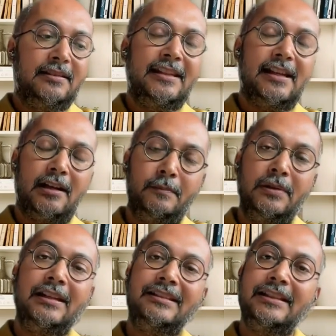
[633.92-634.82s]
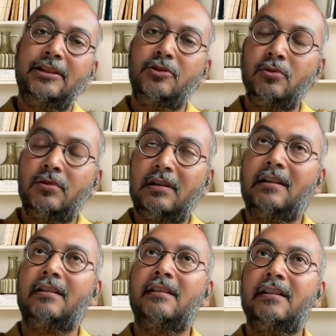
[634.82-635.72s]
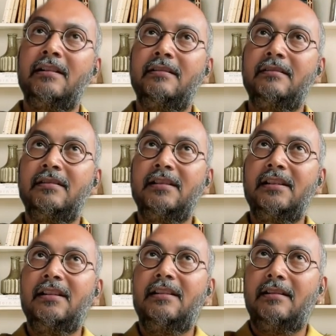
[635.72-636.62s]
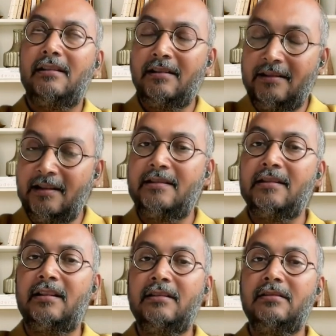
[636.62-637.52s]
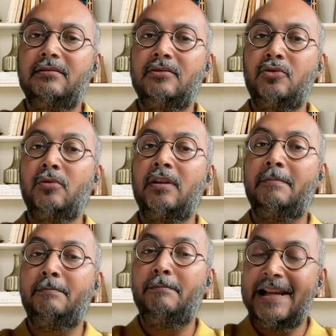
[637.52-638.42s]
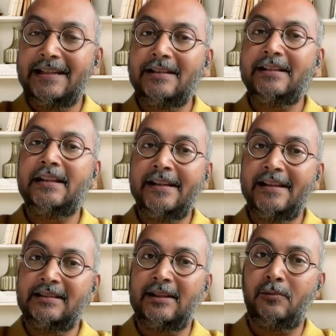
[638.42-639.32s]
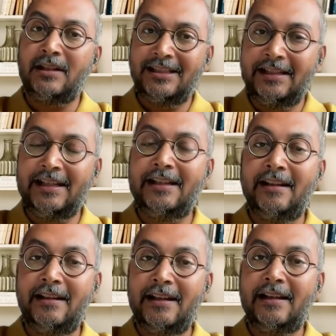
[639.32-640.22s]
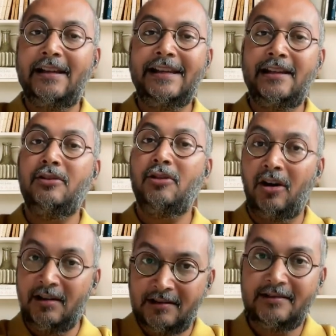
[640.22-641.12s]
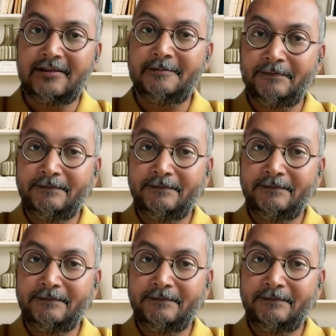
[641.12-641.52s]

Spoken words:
the ability to earn a return to a better degree than someone sitting in India in dollars,